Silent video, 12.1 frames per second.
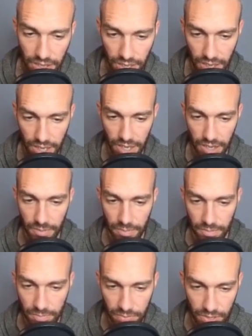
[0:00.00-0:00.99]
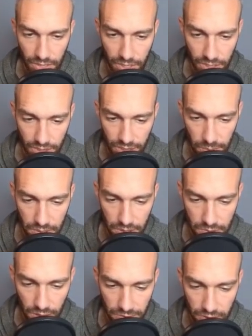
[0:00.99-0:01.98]
They put
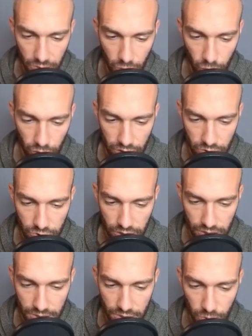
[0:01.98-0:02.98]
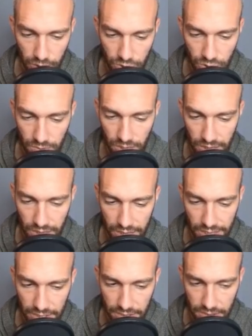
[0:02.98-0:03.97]
themselves in a really tricky situation if they let
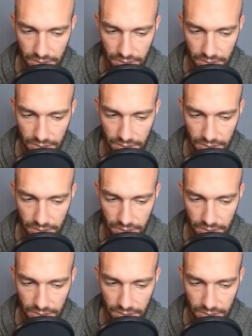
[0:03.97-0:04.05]
that